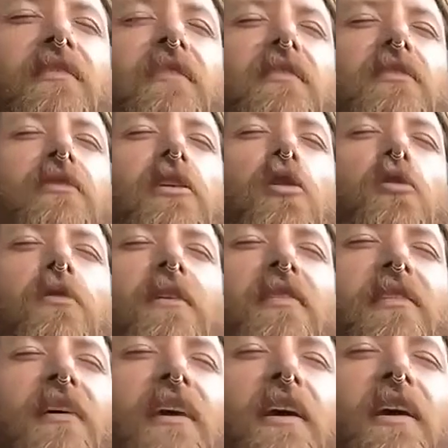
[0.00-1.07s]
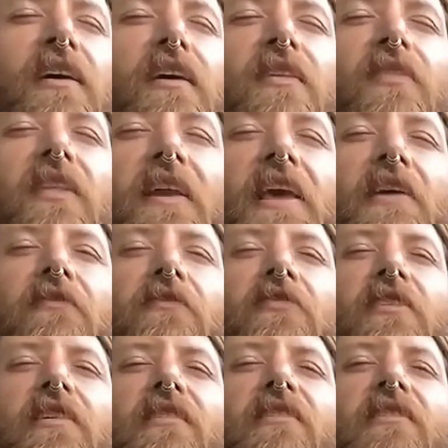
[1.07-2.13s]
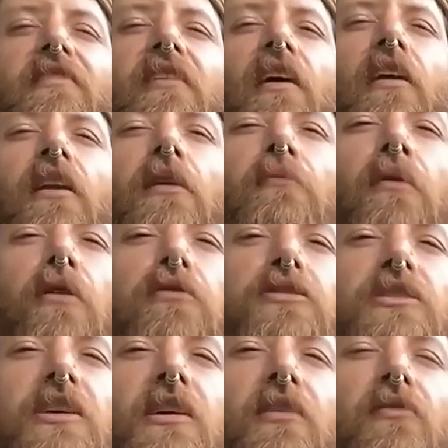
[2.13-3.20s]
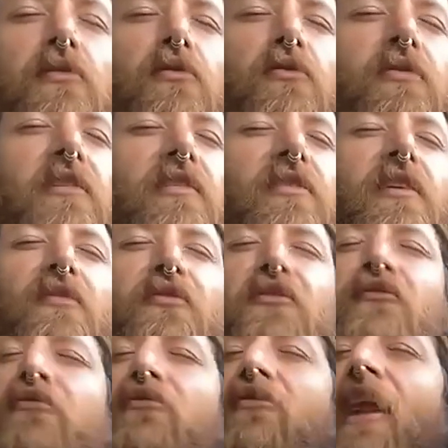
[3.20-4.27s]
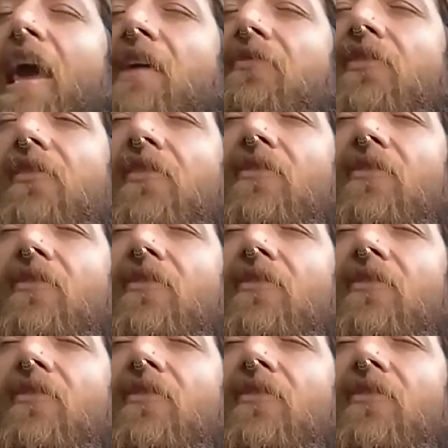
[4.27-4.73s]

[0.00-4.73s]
noticing that even these subtle emotions or these different flavors of